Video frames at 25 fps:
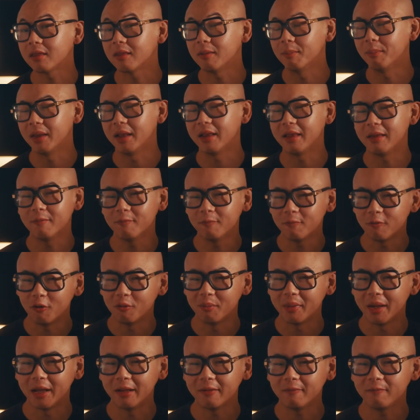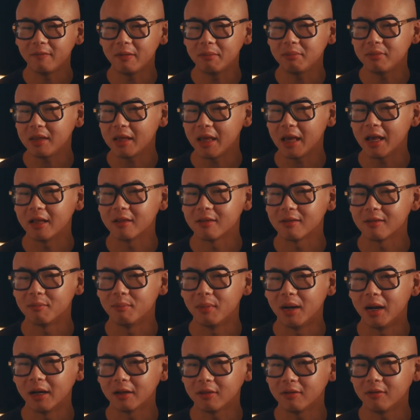medium format 50S
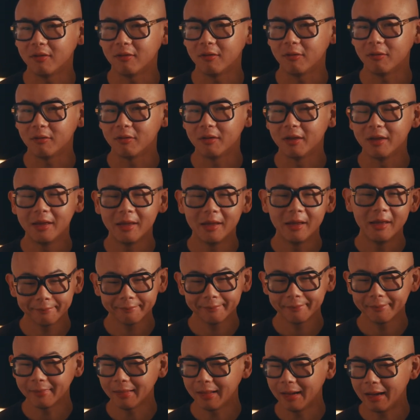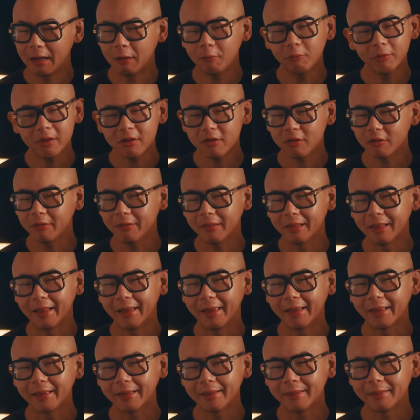Mark II. I want to shoot
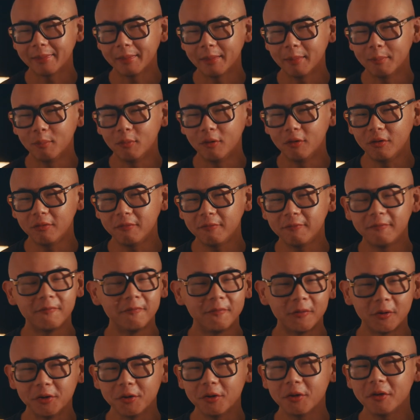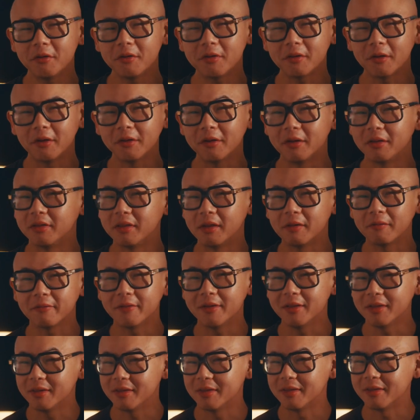like more photos on a
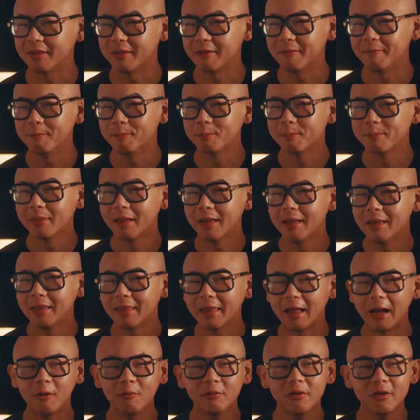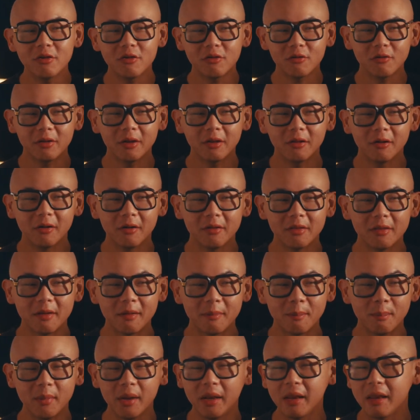different system. I want to shoot it on
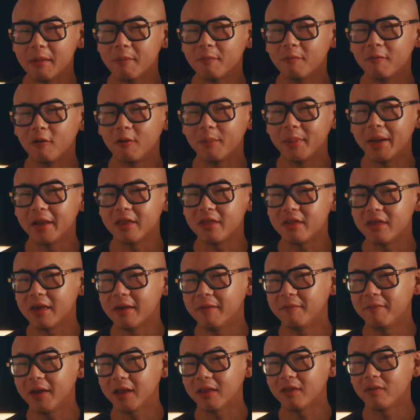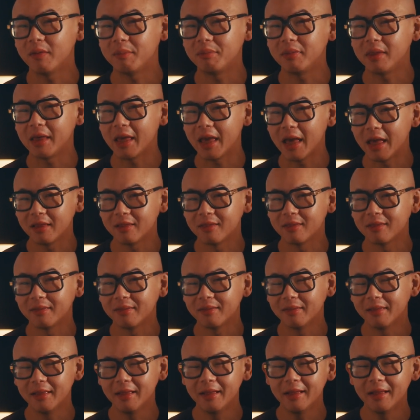the medium format GFX
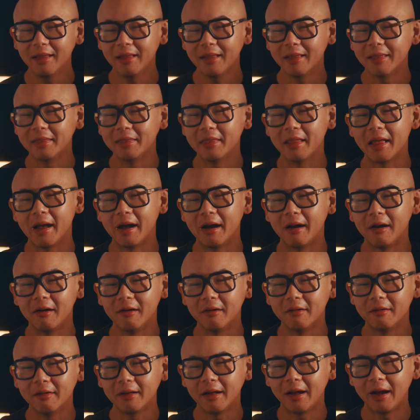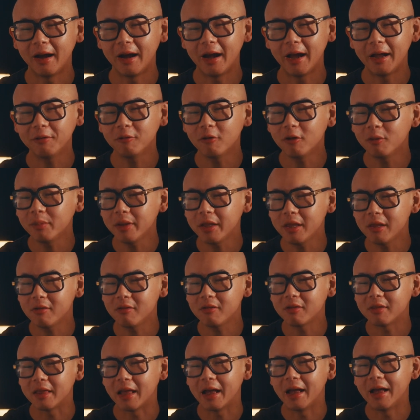50S. Now, I normally
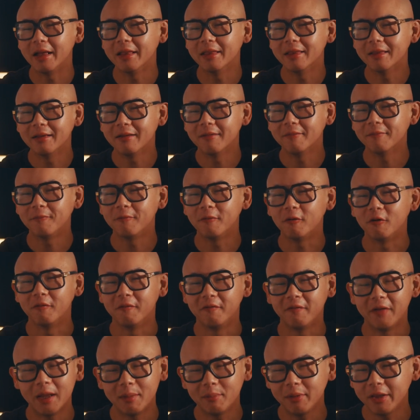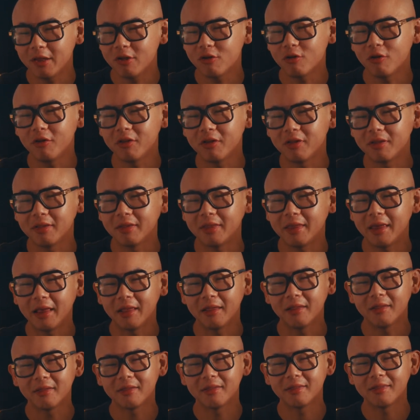use that for family shoots and
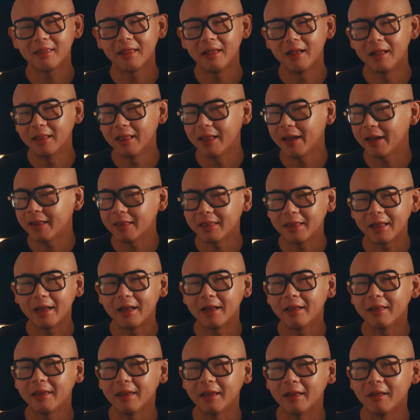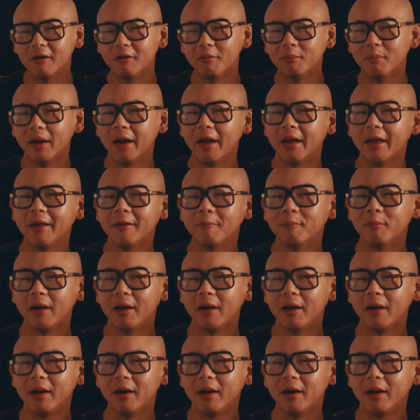things like that, you know, my